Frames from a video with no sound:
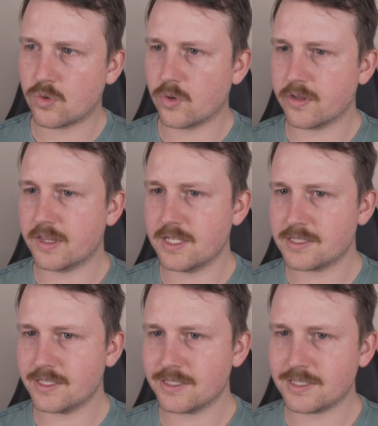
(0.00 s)
Core
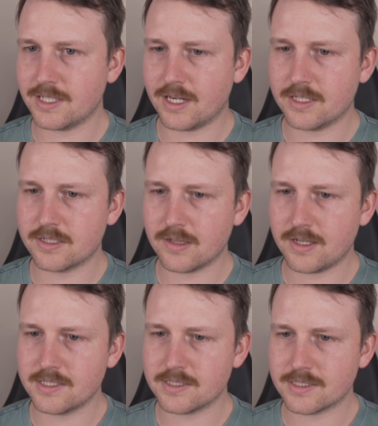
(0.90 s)
thesis that
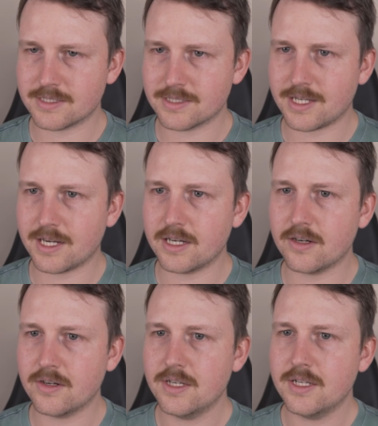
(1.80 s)
underlines this
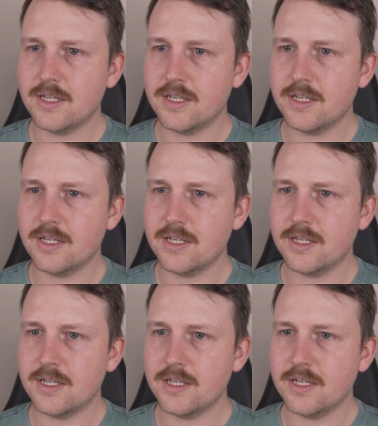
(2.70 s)
entire